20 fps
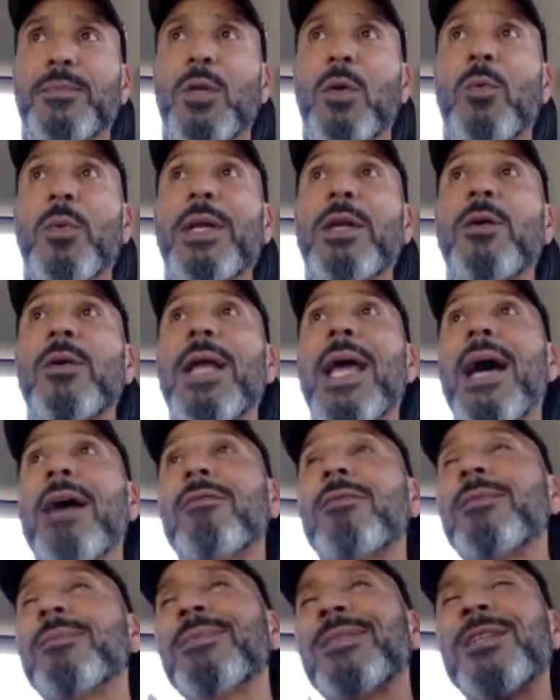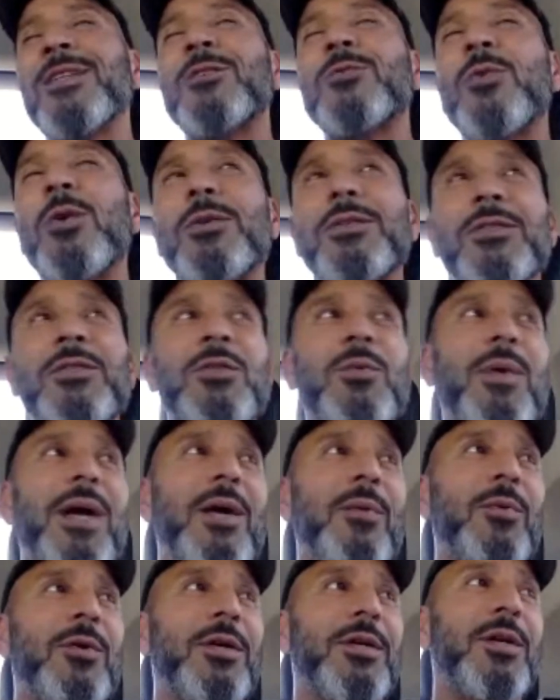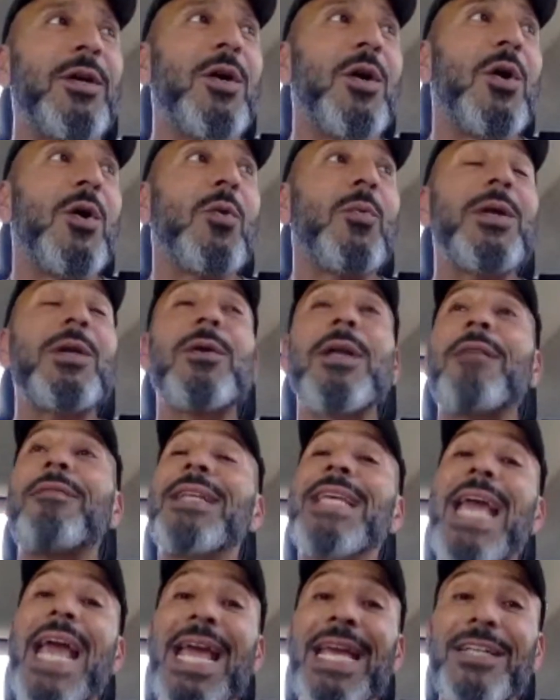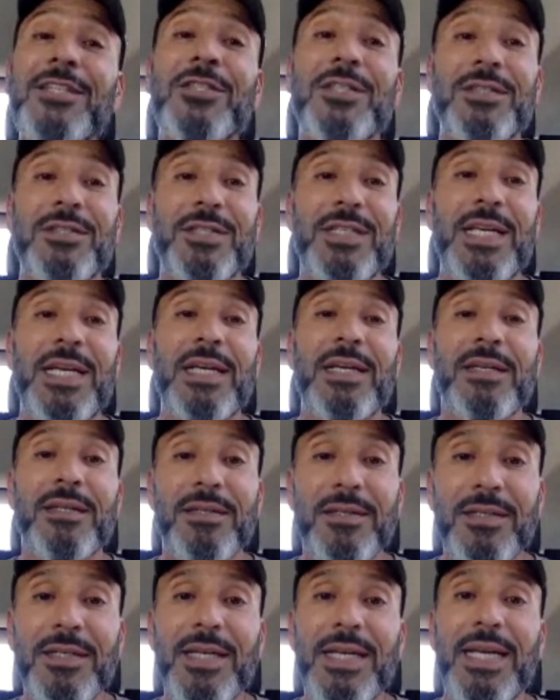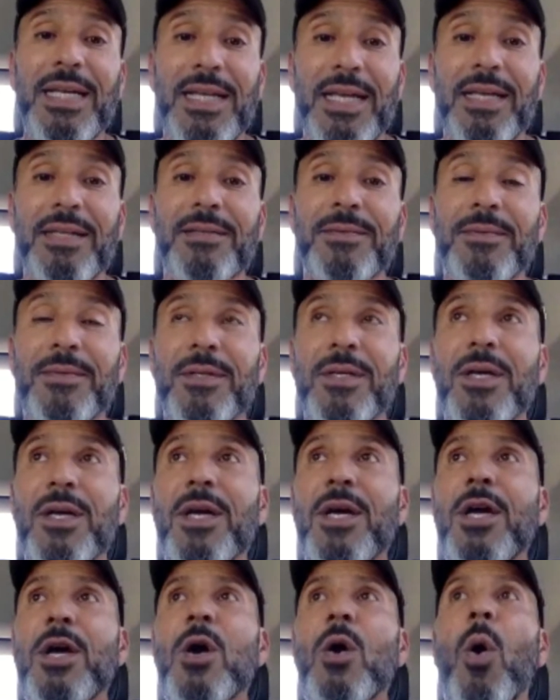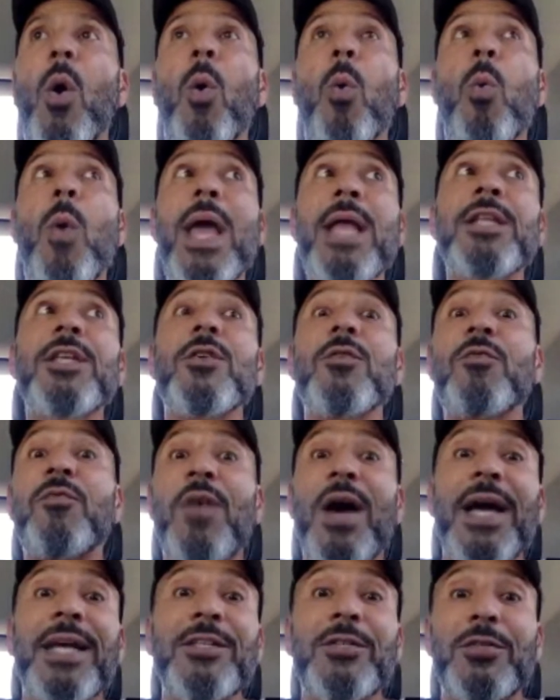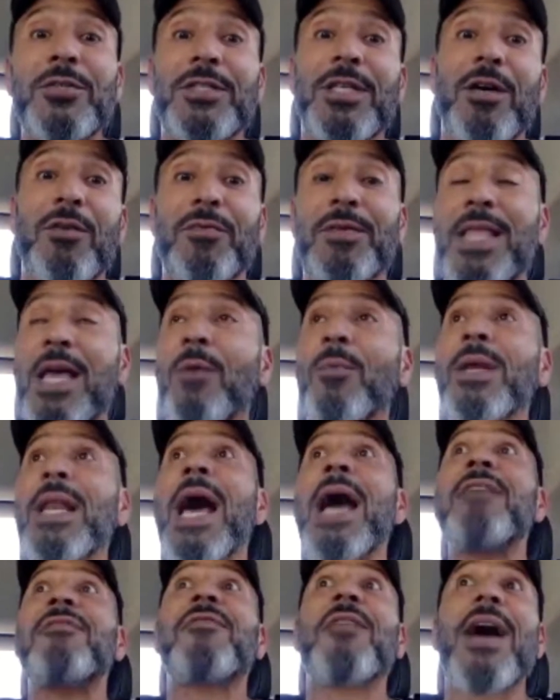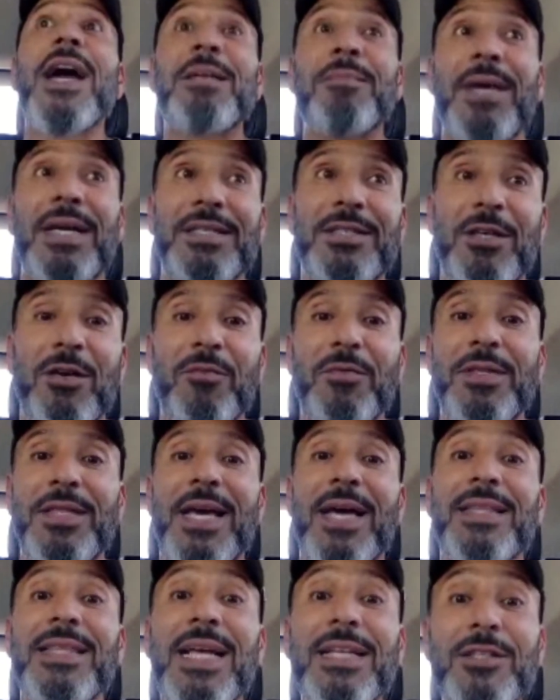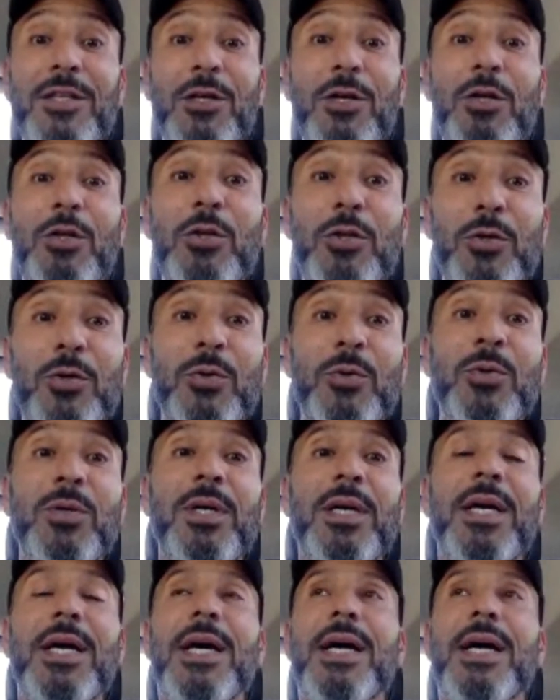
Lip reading: Or we don't have, control isn't the right word, we don't have any agency in it. When you find yourself in that, when I find myself in that, that's a clue